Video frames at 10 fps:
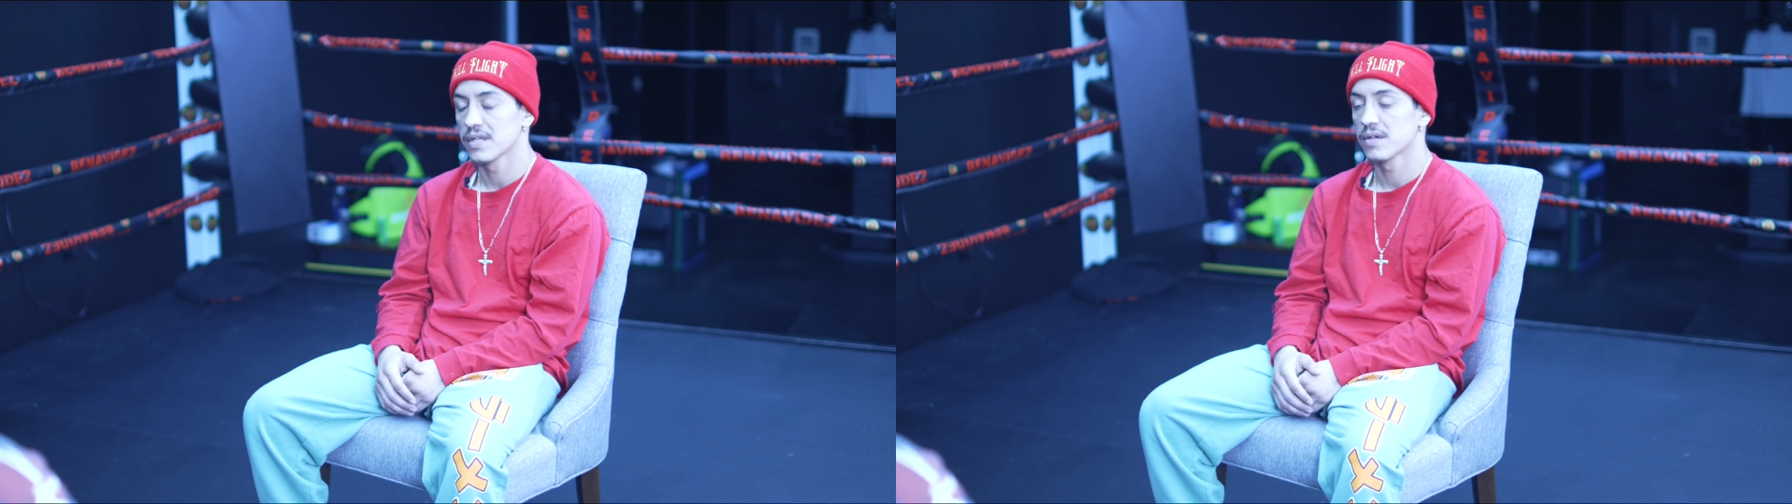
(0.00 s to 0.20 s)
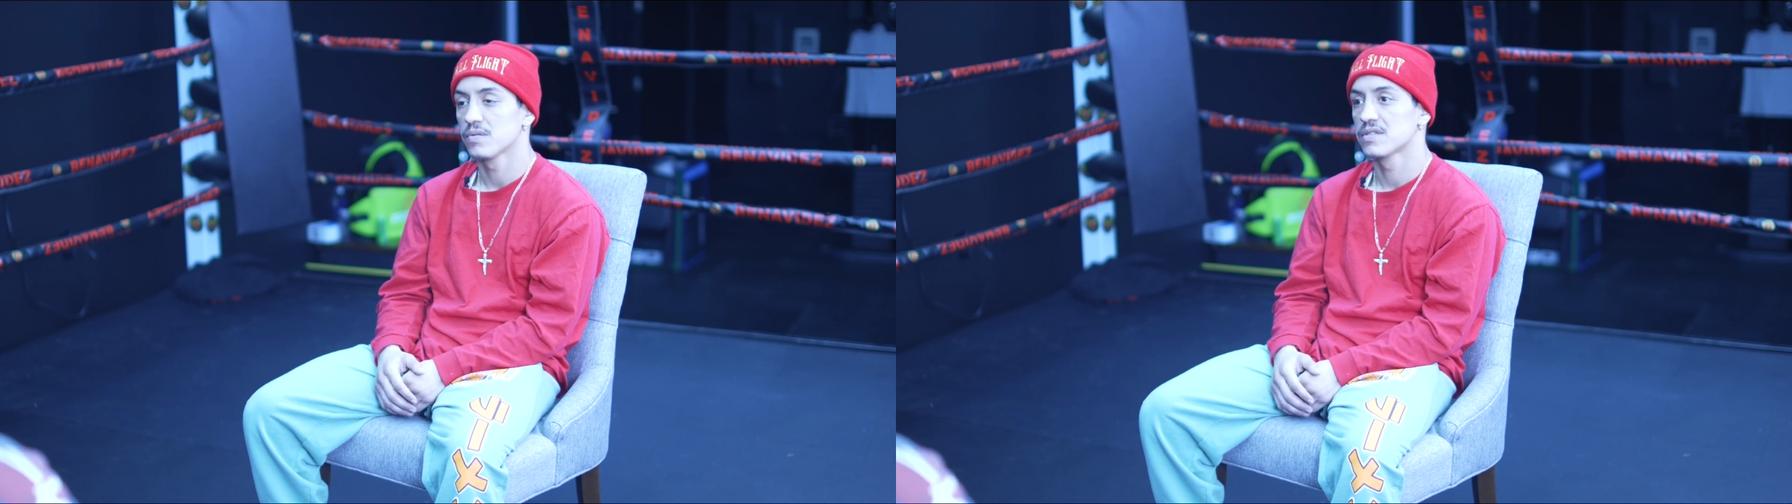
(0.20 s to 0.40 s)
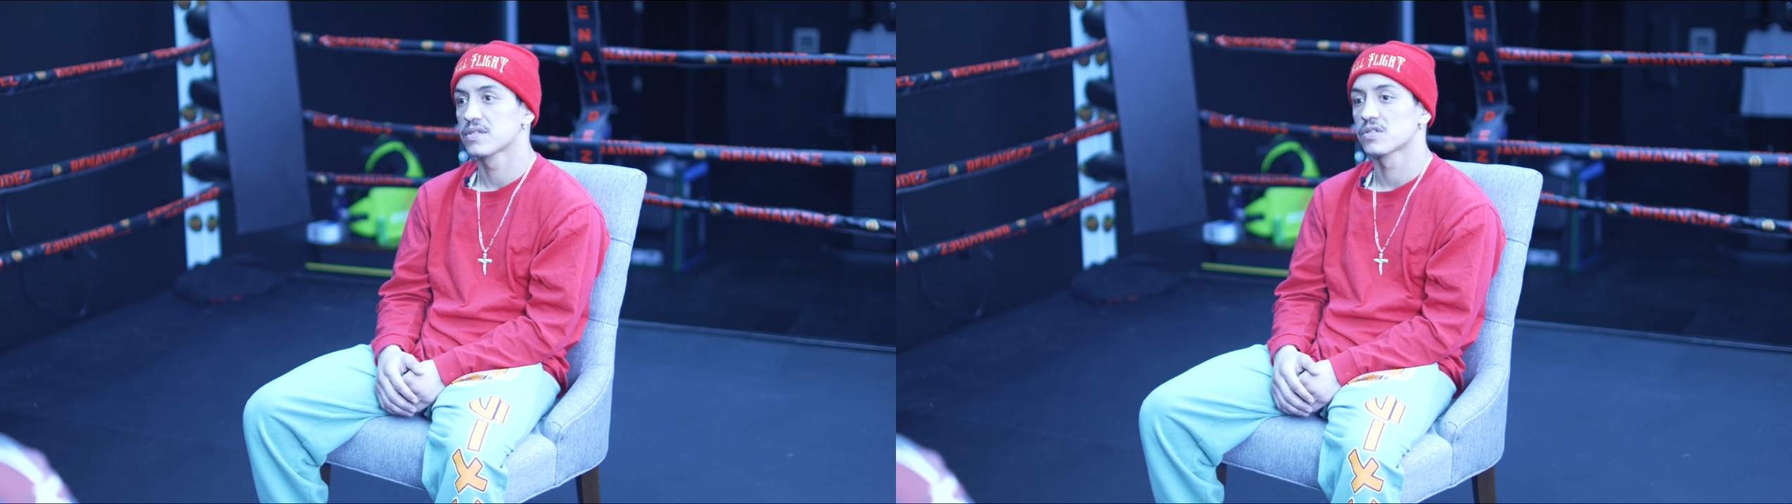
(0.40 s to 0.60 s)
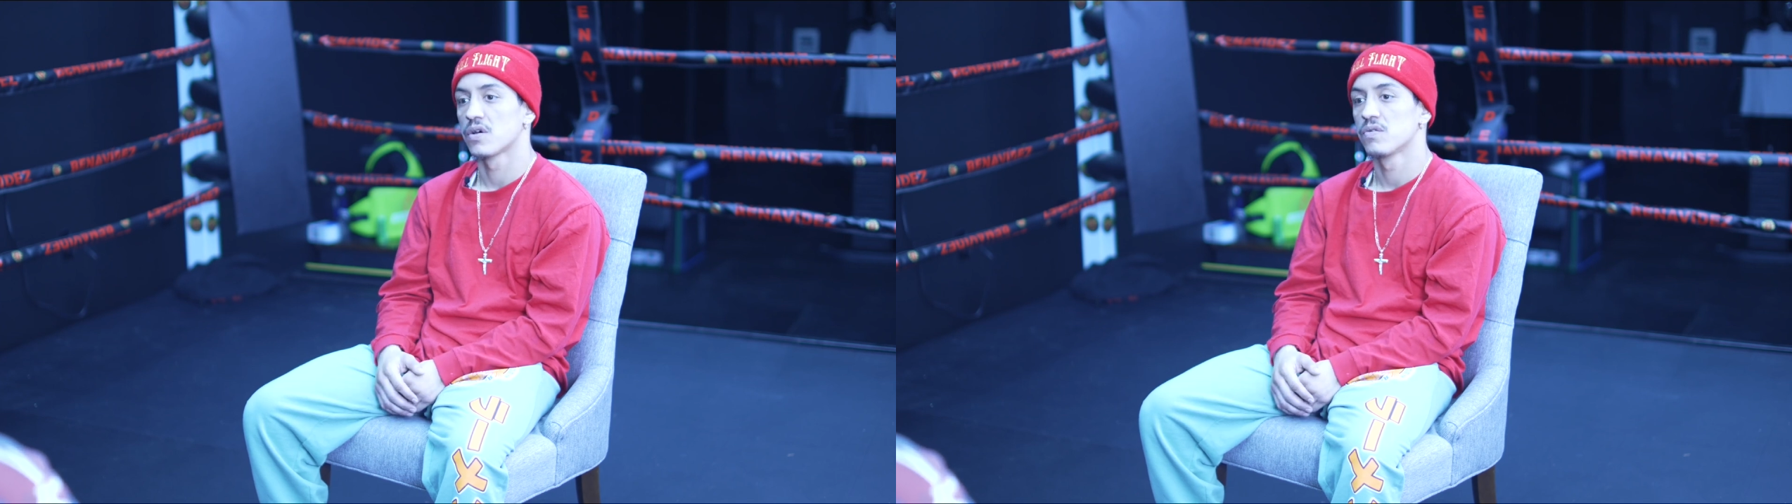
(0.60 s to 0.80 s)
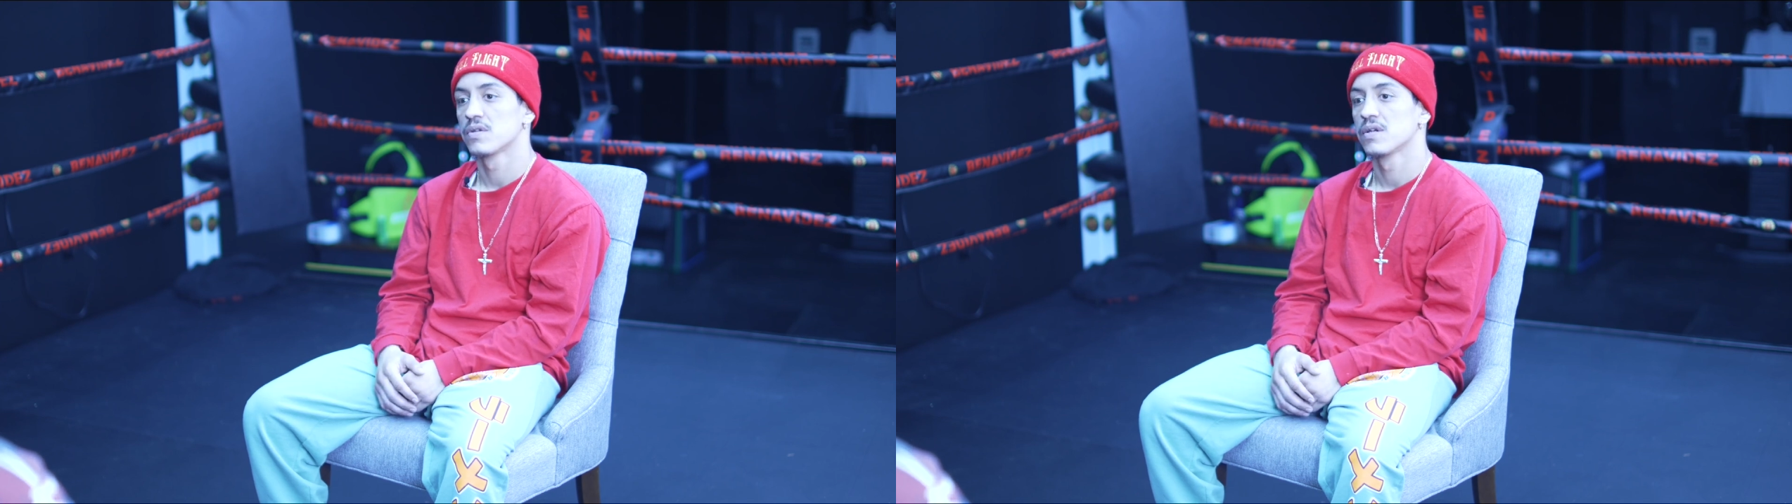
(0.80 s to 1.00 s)
a streaming deal
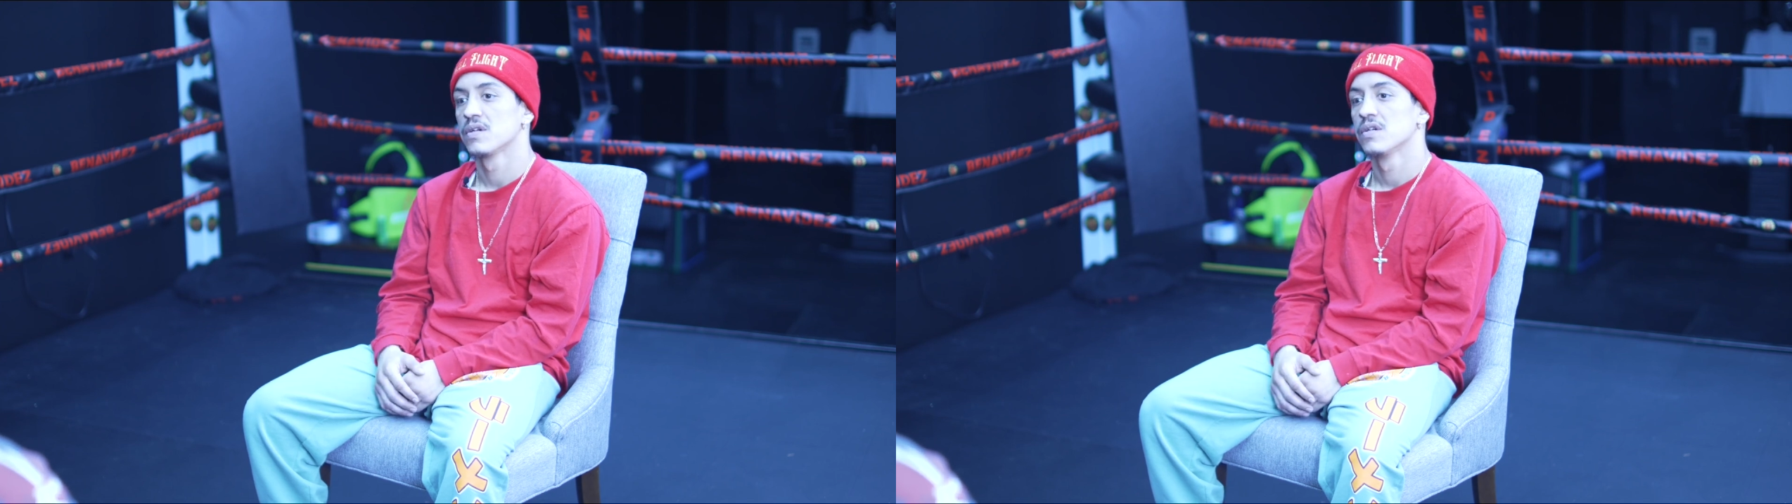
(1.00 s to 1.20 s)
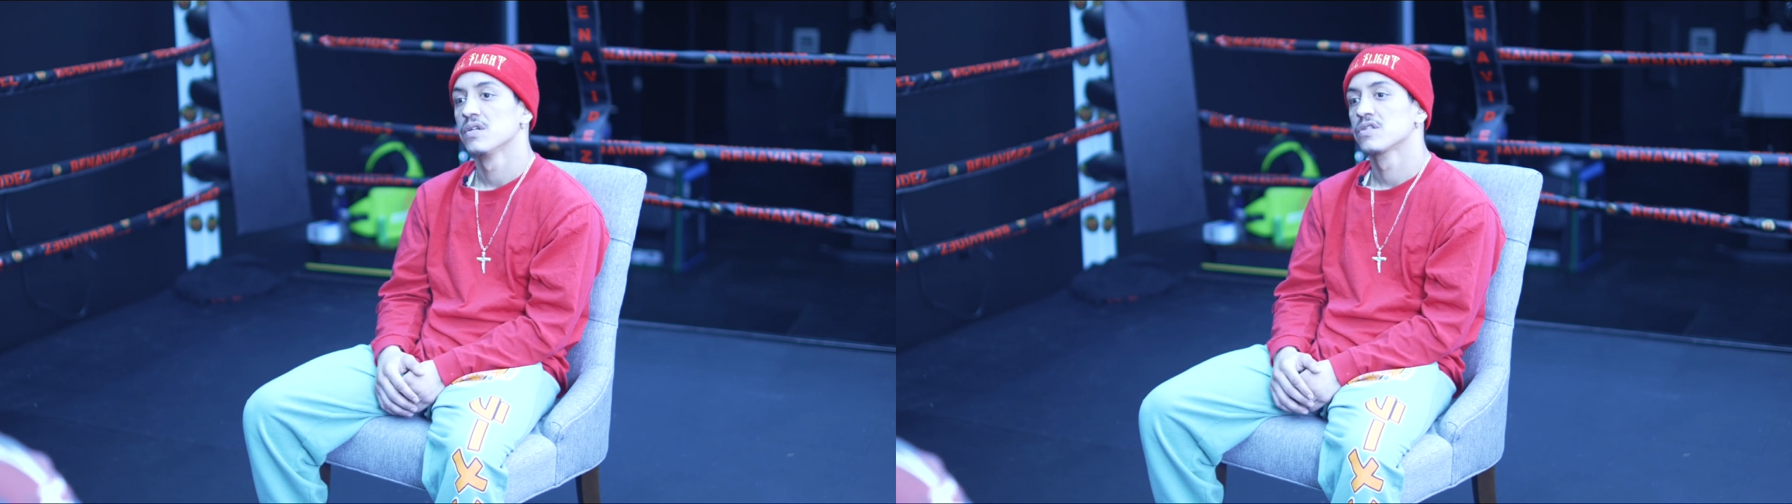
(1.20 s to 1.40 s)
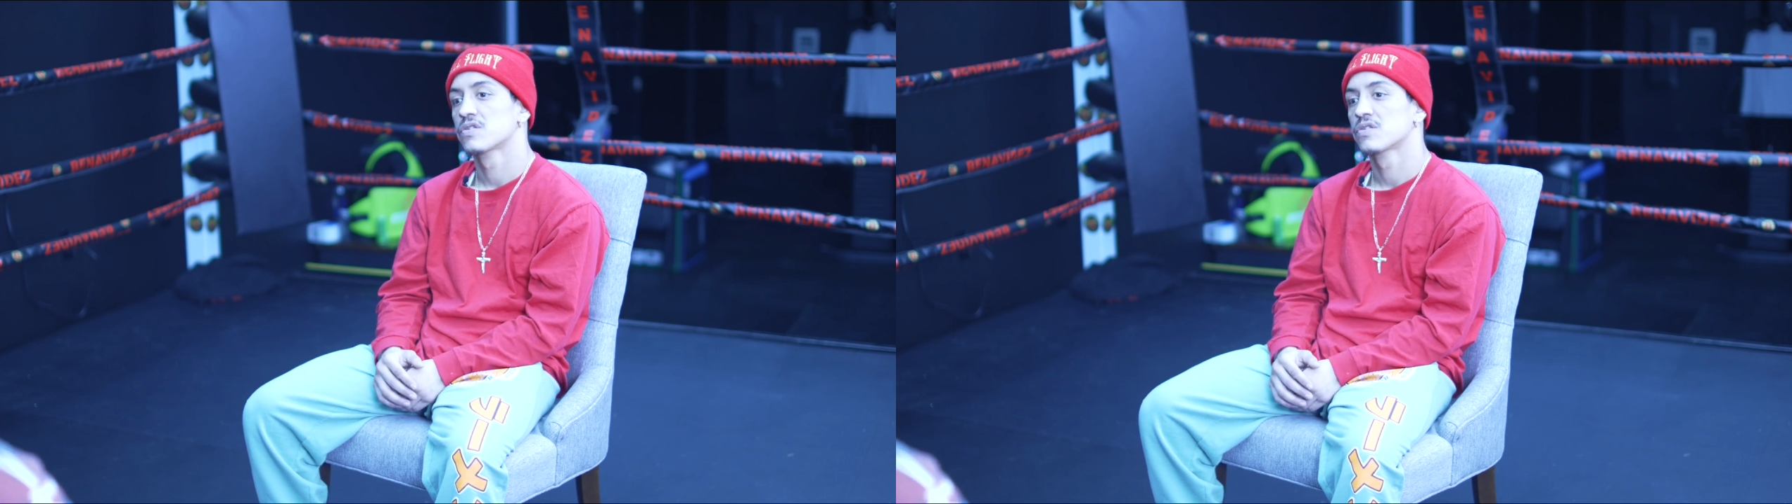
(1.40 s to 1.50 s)
with DAZN.